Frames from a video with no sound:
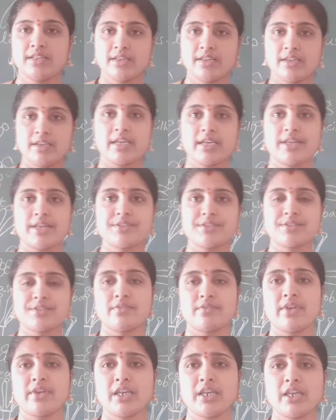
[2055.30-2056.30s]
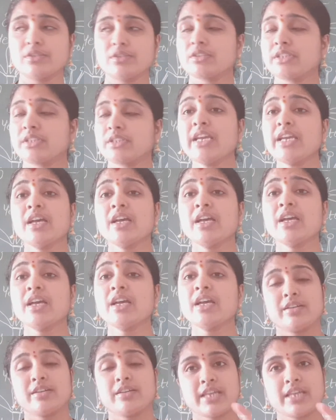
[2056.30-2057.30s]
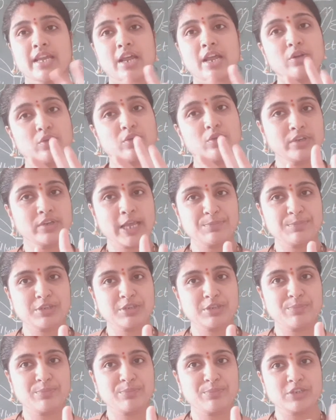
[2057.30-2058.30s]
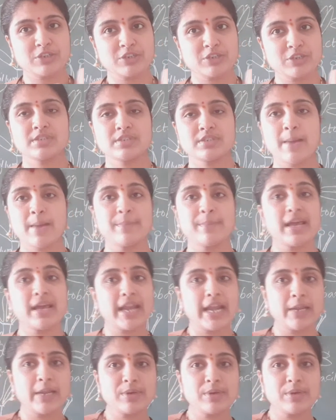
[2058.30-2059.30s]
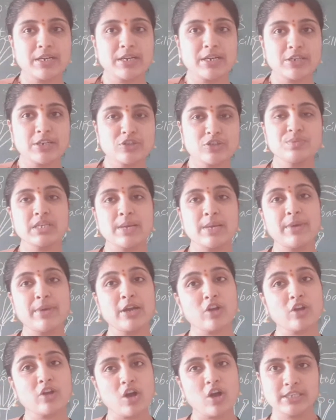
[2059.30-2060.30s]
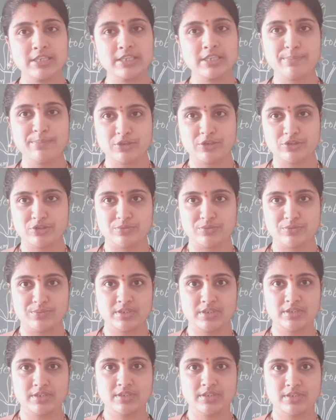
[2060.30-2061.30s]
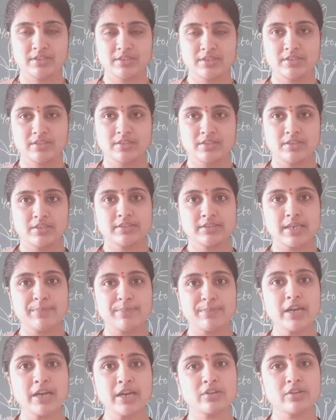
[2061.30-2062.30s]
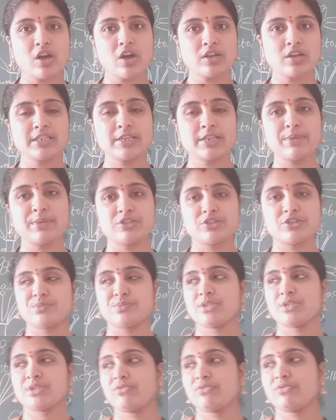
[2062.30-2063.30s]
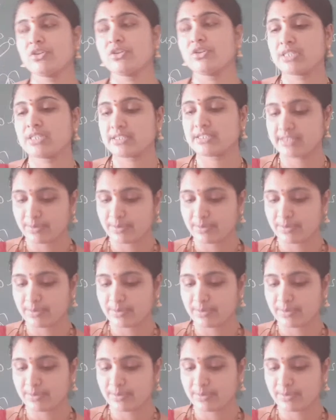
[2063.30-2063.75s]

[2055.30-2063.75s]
Yes, very good thing. There are 2 types of mushrooms. Some are edible mushrooms, some are toxic mushrooms. Some are toxic mushrooms. If you see